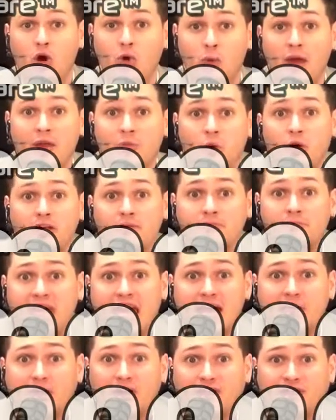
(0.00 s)
we wouldn't
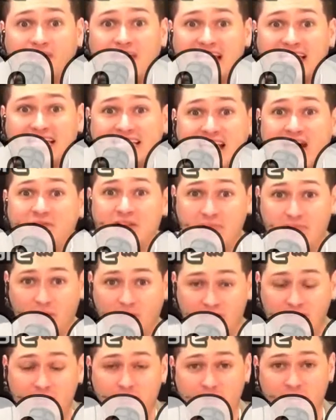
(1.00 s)
be able to feed 7
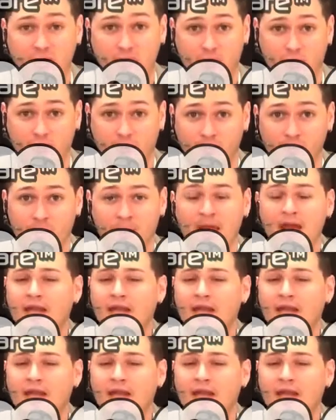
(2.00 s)
billion people?